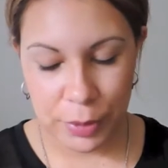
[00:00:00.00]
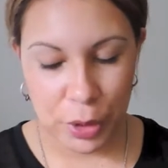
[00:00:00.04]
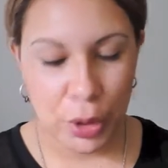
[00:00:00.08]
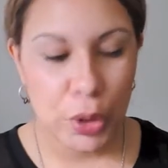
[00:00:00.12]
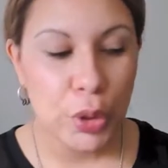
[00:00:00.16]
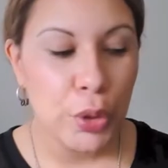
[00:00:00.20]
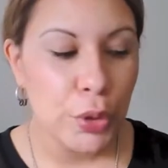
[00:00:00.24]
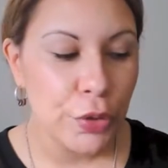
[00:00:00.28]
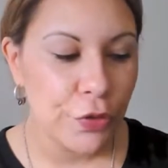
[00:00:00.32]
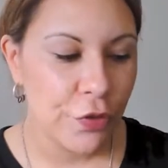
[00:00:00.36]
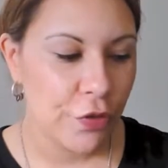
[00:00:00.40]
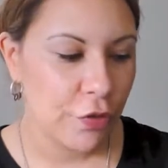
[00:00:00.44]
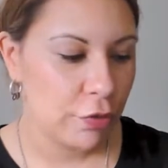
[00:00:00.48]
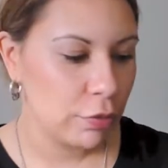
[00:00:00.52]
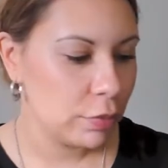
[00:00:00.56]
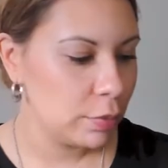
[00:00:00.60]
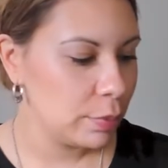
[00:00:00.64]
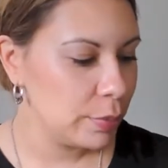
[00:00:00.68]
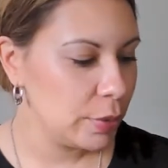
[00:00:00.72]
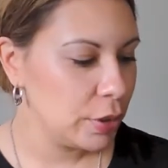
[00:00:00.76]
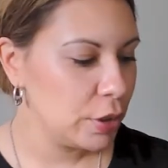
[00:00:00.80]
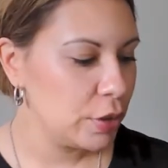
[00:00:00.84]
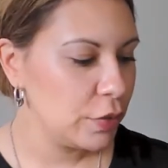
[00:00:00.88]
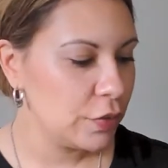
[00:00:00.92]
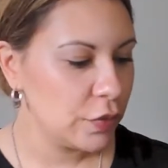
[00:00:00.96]

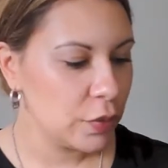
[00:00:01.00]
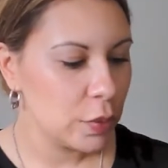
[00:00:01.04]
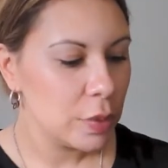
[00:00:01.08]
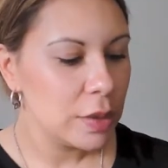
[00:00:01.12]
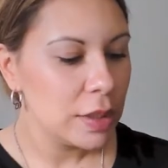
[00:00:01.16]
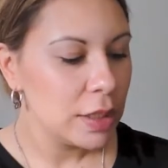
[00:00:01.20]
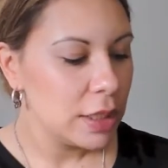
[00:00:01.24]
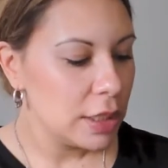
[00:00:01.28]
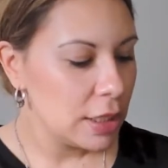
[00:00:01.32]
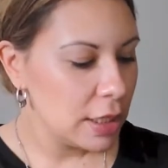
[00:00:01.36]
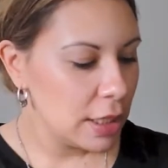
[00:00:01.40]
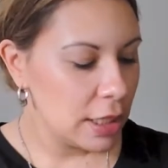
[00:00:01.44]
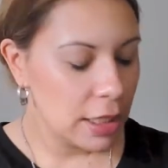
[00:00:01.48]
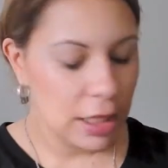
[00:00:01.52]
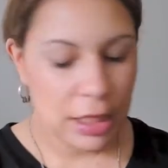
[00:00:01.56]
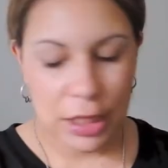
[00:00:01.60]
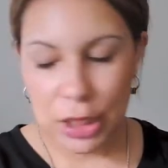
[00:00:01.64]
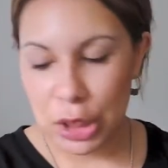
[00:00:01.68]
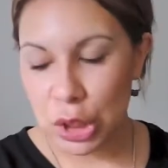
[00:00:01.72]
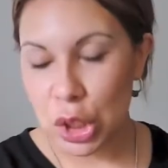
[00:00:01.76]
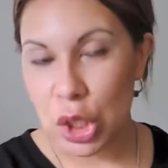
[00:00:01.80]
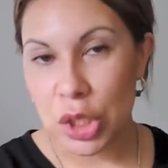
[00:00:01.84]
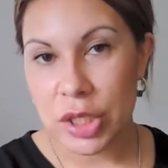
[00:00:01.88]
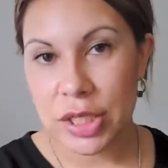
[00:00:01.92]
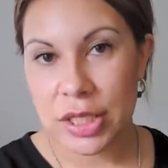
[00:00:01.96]
Beautiful
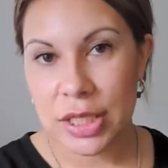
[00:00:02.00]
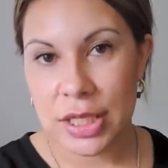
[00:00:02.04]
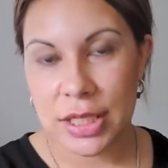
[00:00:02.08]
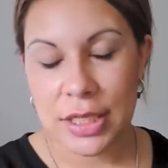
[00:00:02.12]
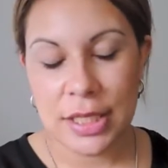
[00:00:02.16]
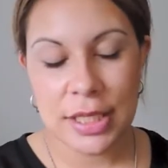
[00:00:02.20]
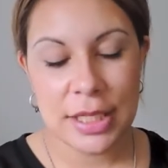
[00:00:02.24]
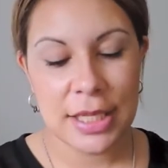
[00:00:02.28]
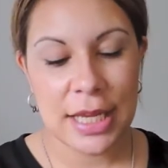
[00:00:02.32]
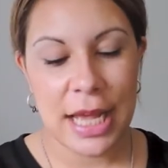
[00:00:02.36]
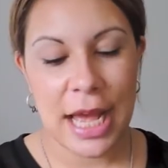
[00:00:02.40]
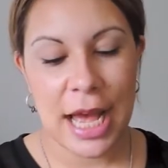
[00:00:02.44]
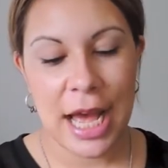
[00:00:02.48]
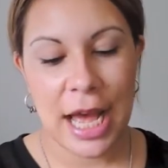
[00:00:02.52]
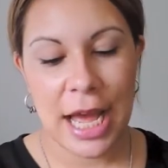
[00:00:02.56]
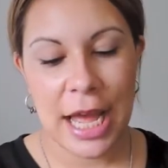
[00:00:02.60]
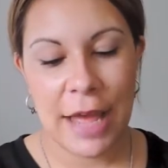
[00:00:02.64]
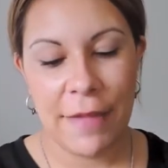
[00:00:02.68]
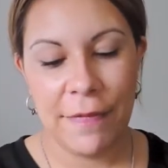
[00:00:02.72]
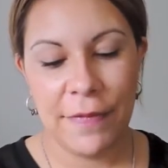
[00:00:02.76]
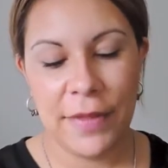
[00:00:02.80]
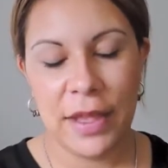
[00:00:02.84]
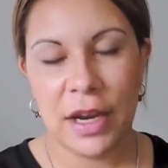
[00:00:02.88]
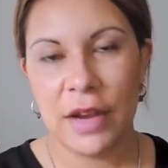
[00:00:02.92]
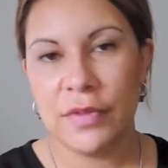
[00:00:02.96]
glosses.
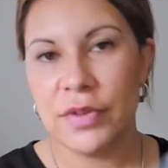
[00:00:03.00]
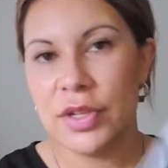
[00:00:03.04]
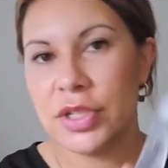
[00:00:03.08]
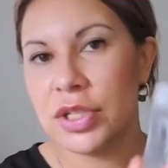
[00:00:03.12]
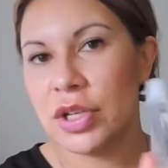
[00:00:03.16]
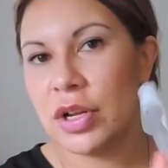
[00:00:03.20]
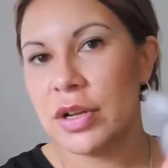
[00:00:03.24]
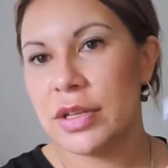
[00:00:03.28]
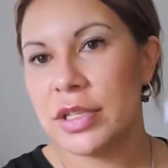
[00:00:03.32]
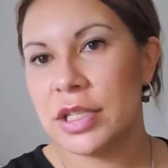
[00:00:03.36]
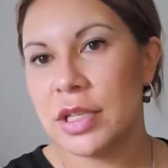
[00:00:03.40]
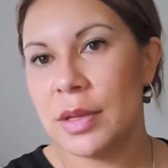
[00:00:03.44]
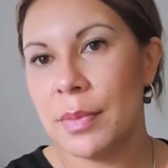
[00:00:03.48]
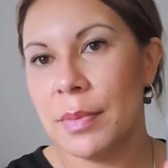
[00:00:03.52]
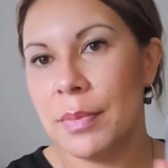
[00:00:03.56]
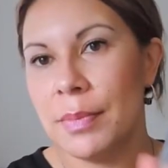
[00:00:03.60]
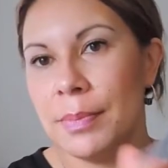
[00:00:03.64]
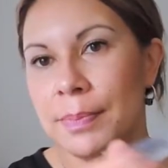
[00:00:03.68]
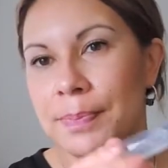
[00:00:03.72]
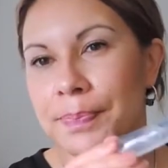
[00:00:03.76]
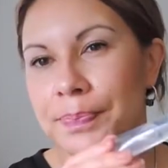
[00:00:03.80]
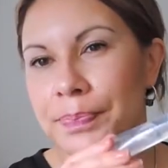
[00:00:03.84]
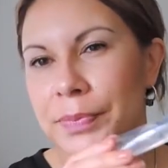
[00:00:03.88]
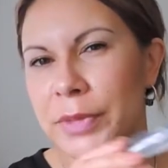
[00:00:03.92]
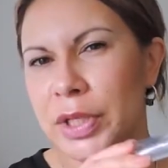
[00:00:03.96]
And then I've just got
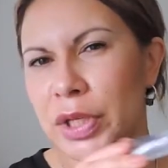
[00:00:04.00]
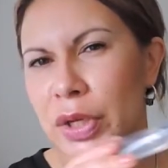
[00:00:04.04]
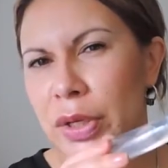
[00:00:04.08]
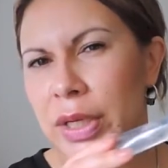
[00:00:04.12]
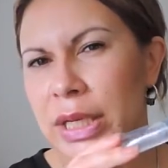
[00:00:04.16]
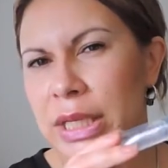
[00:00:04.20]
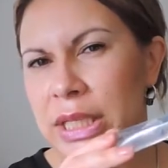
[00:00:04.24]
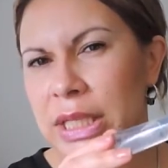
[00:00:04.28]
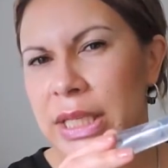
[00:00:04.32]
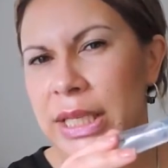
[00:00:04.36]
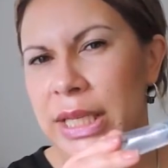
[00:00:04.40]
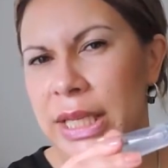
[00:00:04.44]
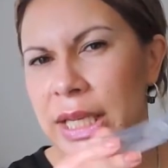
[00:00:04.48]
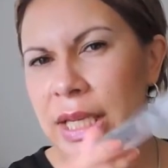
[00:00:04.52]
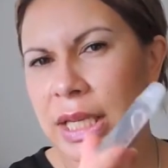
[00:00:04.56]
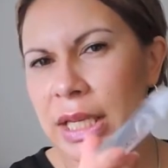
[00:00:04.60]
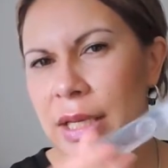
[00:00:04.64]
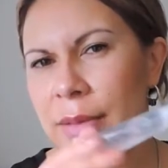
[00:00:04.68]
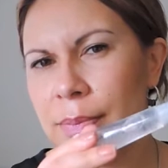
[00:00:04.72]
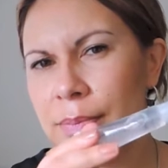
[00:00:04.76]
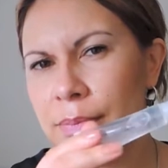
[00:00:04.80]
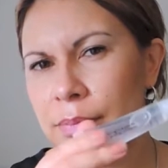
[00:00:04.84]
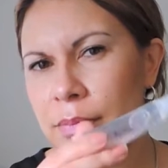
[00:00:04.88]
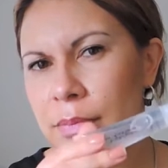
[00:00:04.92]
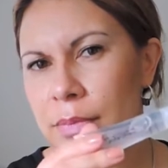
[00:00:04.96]
some, you know,
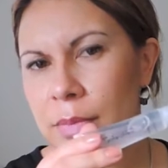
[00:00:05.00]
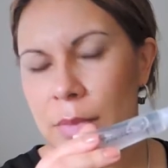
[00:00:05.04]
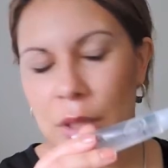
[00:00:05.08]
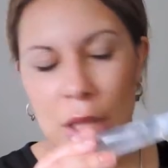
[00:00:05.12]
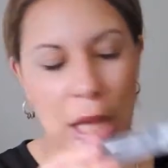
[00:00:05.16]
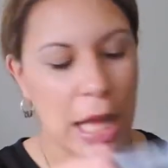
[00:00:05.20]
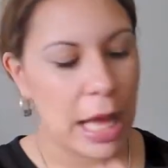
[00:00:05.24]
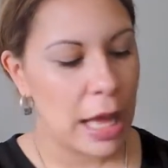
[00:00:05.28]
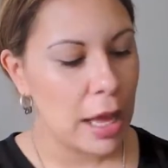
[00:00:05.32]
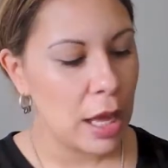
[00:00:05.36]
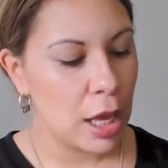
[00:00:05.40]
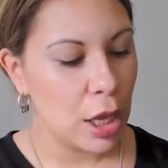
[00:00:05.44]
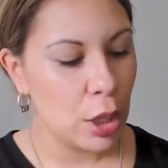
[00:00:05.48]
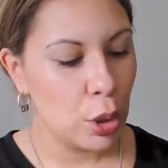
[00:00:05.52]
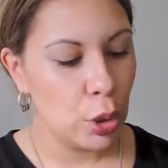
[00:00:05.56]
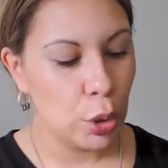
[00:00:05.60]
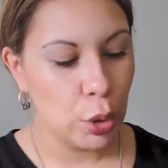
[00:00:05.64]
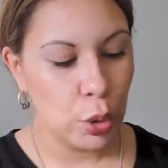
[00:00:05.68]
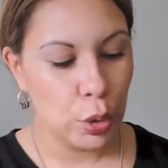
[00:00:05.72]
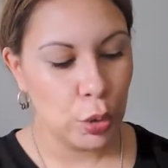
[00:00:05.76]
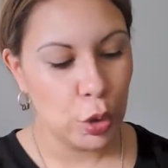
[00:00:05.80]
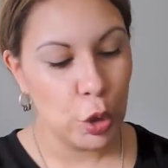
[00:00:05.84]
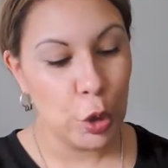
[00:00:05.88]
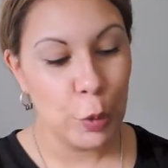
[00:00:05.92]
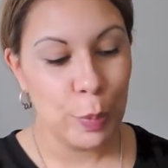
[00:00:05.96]
clear
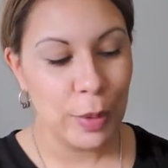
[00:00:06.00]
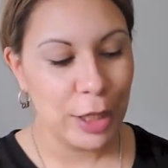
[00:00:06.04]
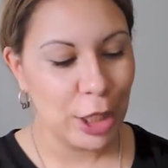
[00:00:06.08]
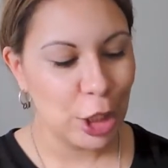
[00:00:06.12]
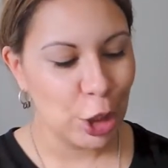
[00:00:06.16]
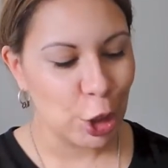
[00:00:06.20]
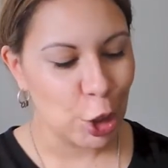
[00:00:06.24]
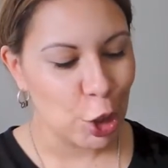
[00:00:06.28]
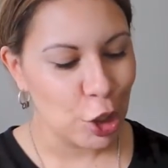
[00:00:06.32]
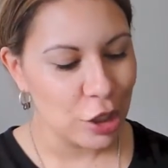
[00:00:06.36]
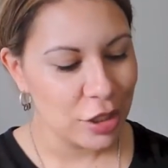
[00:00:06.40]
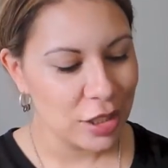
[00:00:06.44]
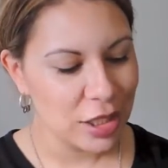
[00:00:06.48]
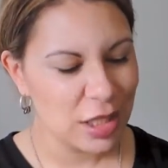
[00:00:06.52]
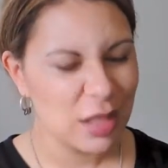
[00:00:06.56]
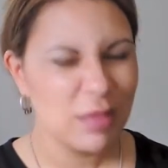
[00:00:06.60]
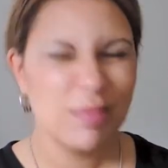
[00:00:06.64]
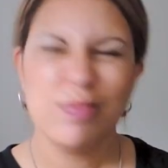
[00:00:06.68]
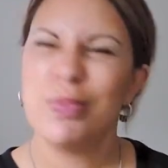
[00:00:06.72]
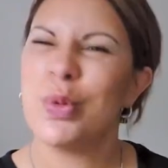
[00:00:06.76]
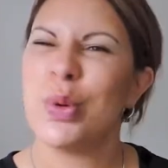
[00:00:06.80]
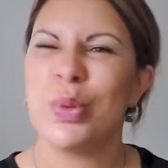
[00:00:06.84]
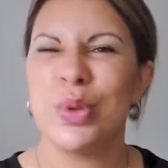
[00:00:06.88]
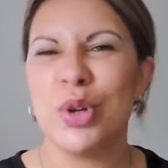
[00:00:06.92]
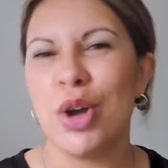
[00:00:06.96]
goopy gloss.
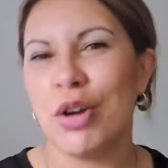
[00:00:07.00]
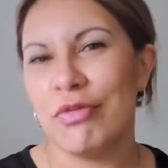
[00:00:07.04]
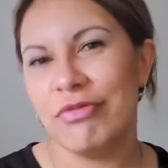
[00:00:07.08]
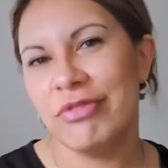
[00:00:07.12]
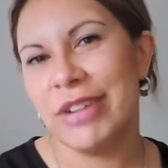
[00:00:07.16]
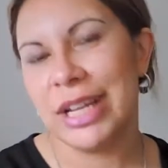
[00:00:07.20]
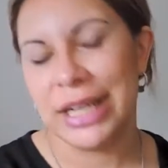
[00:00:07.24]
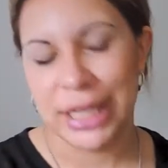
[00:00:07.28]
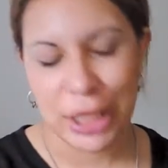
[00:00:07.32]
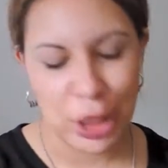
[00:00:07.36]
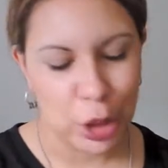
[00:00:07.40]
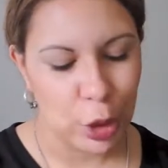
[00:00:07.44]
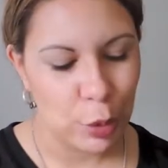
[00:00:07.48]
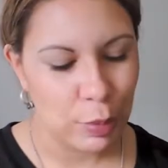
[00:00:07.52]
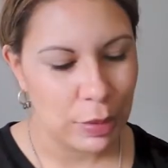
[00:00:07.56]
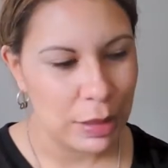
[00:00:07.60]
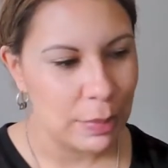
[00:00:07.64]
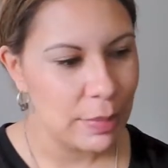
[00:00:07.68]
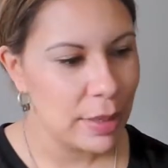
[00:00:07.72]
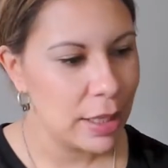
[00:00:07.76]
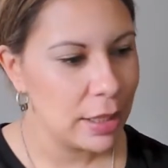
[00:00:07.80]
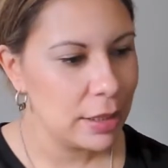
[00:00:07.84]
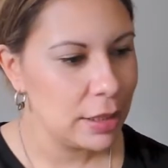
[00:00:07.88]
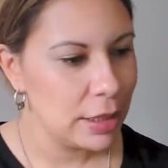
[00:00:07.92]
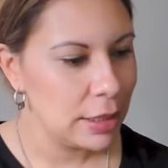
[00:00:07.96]
Well, not really
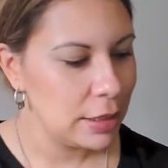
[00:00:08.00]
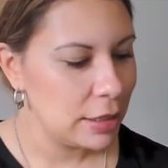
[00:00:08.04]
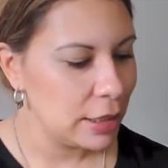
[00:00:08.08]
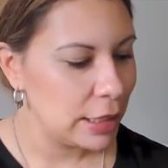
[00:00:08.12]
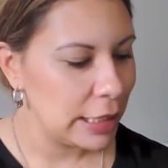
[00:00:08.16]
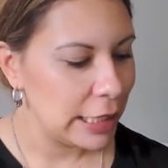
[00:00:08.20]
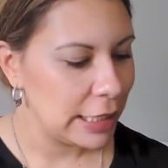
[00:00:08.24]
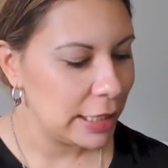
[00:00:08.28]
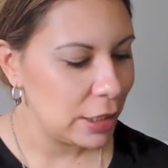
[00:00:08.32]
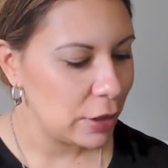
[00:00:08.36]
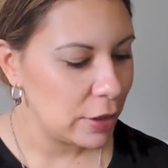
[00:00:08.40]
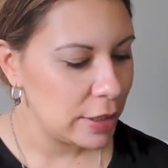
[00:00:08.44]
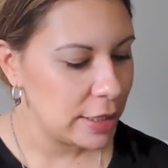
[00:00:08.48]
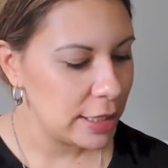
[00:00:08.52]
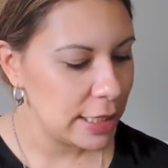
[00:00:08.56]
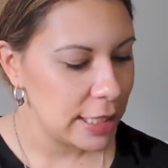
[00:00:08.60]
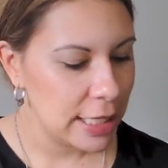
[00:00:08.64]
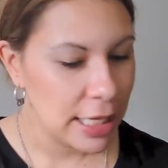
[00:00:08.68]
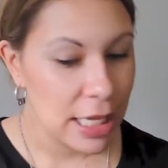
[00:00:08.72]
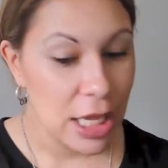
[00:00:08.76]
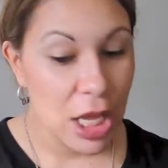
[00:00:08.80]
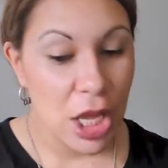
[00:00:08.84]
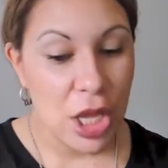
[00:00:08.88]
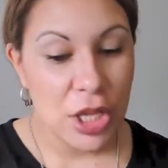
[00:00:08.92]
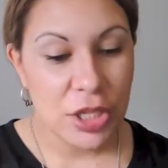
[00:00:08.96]
goopy, but you get the
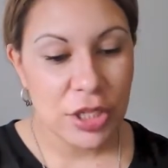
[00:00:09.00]
idea.